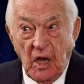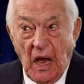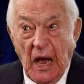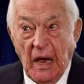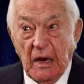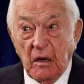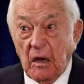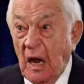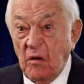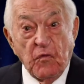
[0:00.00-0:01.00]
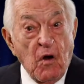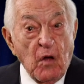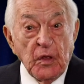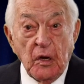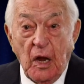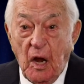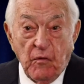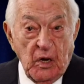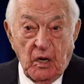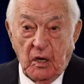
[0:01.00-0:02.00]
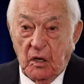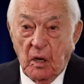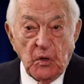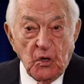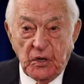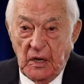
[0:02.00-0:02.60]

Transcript: I got involved in every community